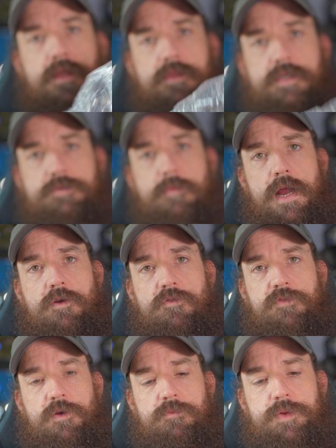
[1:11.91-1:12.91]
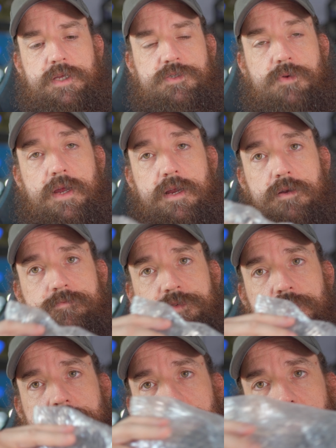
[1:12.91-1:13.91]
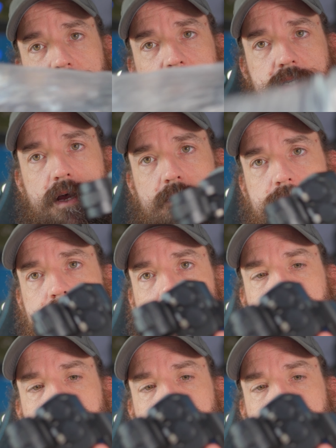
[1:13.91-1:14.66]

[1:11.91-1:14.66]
This microphone piece right here. So let's get this out.